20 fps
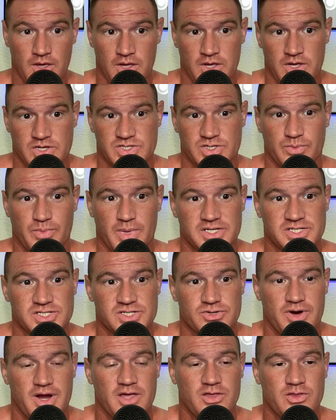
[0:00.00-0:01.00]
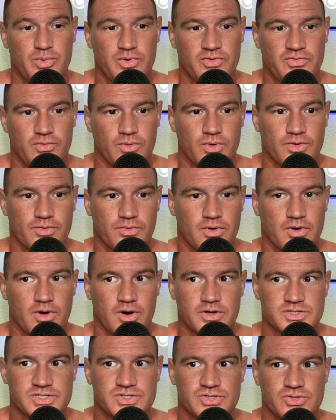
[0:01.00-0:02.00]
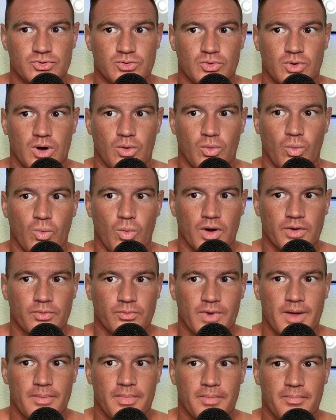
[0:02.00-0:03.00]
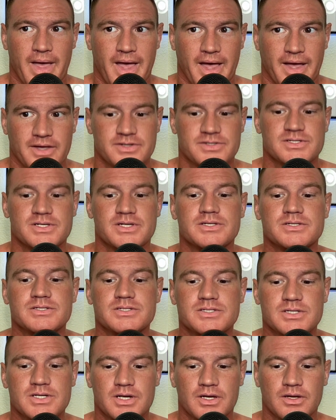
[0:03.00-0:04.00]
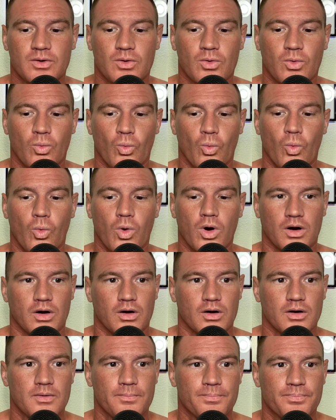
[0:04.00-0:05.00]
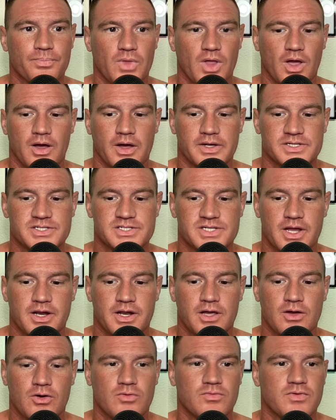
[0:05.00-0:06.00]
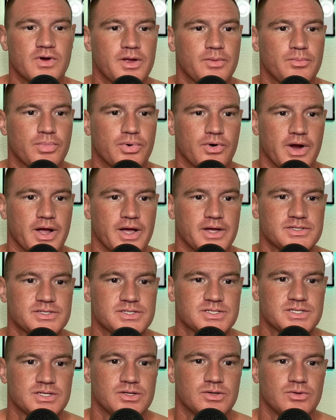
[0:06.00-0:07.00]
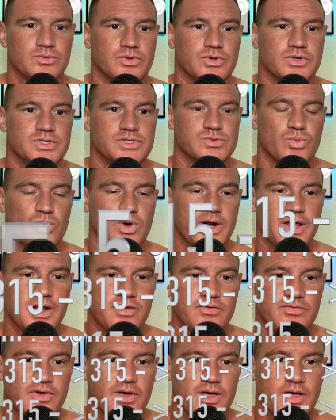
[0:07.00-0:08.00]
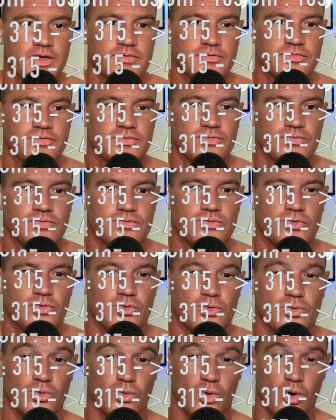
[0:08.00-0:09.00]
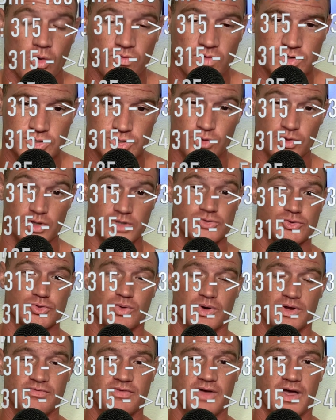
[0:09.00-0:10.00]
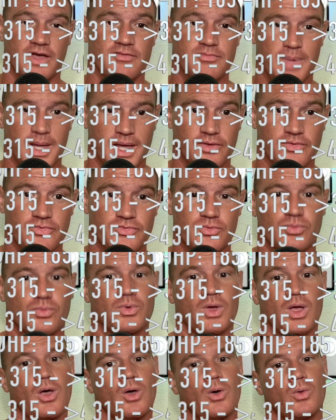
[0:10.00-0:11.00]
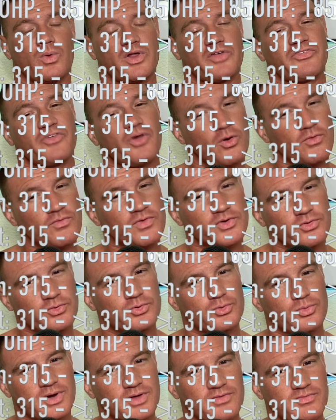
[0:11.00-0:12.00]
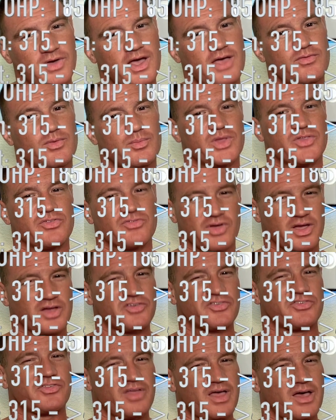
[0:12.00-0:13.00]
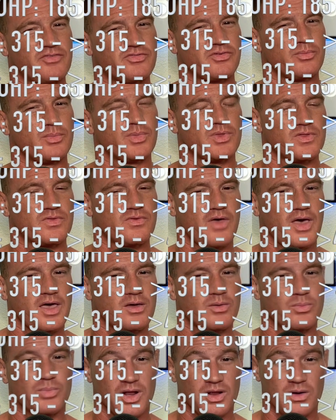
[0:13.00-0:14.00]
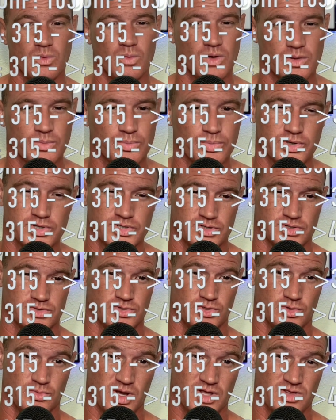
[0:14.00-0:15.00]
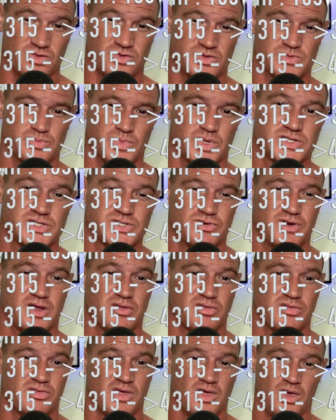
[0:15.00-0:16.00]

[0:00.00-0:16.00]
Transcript: So my strength before in regards to 1 rep maxes were standing overhead press was 185 to over 225 pounds. When I say over 225, it means like I still have some in the tank, but I don't want to push it too much because my strength